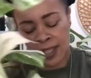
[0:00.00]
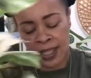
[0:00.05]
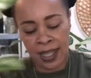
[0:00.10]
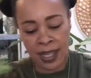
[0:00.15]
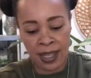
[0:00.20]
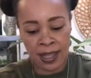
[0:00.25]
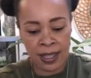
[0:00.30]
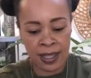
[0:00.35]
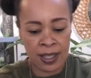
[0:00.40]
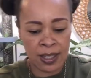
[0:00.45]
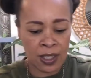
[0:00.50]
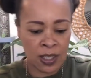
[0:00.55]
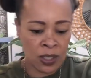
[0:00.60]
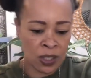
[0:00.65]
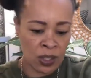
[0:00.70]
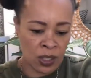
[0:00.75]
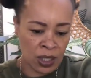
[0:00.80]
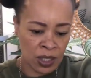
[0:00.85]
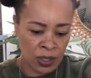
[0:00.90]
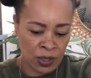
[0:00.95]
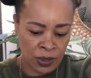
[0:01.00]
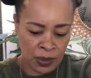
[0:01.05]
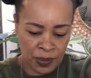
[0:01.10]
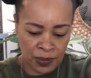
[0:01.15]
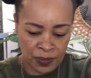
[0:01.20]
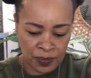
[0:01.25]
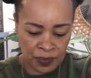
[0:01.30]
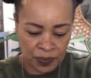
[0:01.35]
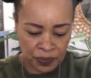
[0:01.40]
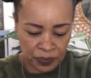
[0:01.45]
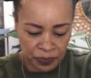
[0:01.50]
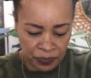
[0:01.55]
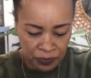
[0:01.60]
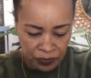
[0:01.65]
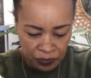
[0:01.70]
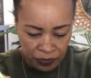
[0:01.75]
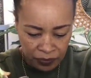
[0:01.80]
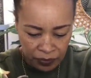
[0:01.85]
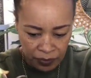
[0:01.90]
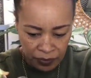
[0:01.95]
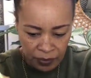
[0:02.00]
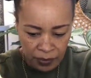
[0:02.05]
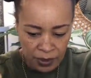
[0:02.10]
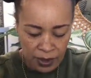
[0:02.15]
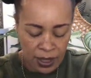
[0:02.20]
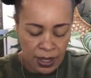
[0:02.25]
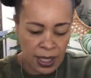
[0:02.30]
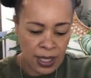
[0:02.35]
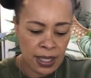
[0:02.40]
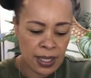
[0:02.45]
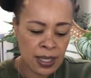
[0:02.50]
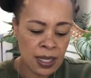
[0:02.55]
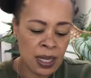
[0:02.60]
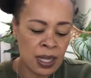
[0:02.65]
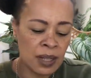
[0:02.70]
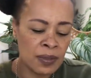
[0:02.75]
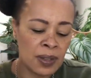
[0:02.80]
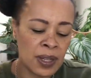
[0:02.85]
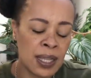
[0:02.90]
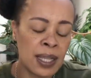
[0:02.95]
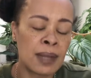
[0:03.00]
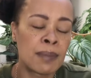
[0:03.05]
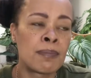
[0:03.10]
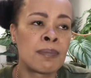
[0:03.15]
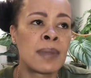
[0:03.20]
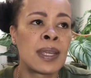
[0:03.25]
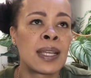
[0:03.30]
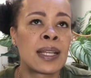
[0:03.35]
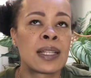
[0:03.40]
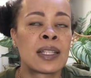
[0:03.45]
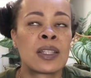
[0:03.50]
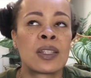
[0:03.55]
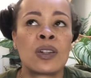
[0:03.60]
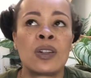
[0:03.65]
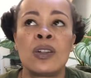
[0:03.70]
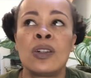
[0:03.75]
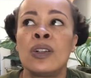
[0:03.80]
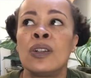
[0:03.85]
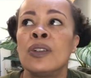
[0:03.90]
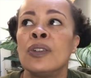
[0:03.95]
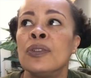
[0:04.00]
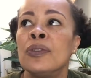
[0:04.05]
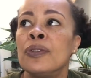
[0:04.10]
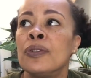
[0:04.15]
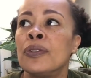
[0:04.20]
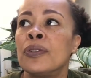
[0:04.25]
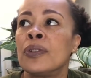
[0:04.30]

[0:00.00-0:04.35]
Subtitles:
yeah, this soil is kind of like a mix of